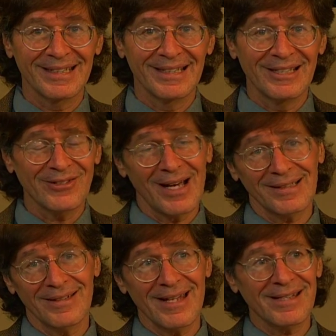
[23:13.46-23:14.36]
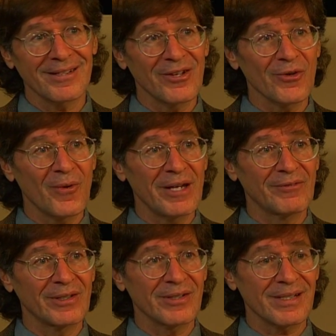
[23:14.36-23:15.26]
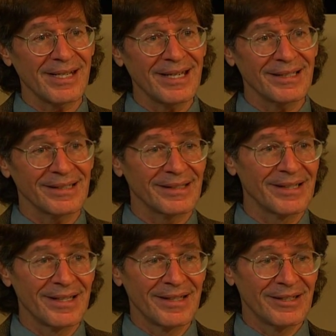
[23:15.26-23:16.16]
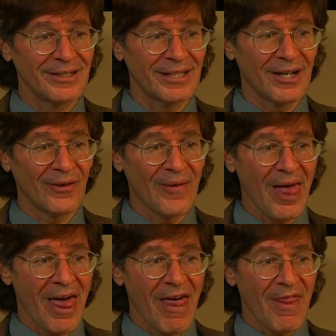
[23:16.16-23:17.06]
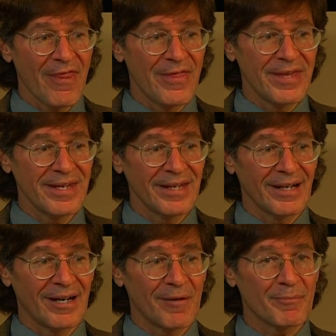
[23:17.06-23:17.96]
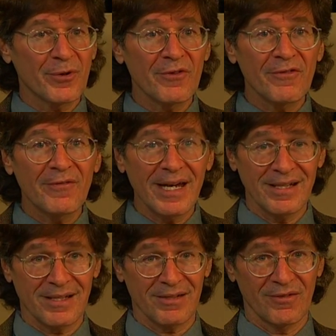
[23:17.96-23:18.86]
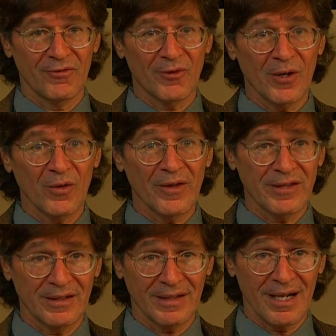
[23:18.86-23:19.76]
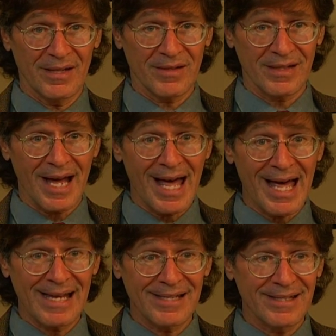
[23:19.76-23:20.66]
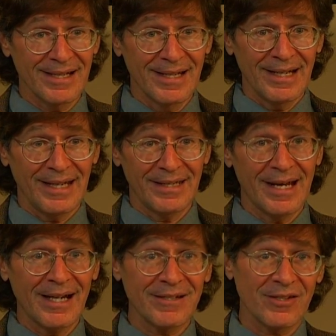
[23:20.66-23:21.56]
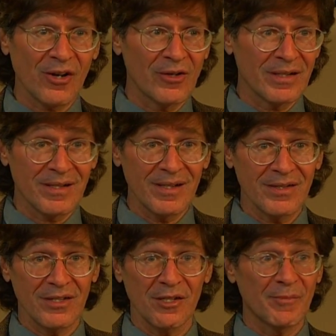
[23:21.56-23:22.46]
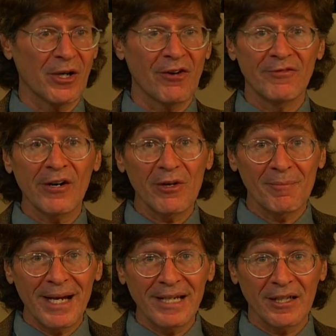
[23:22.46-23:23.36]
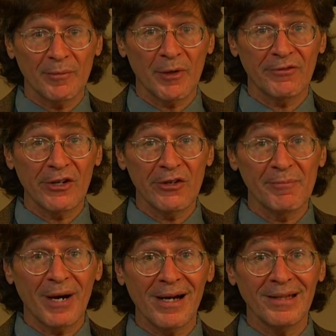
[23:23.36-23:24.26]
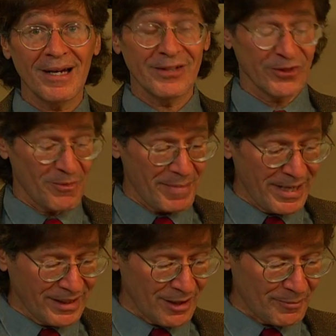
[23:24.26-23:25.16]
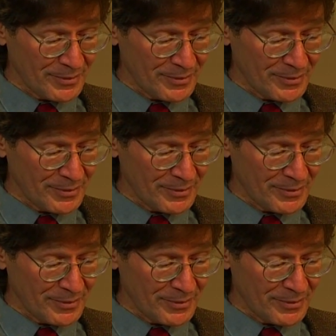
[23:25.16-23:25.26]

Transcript: So actually that's another way of understanding, you know, the um, pervasive role that the unconscious has in not just our decisions, but our very makeup, our very biological makeup.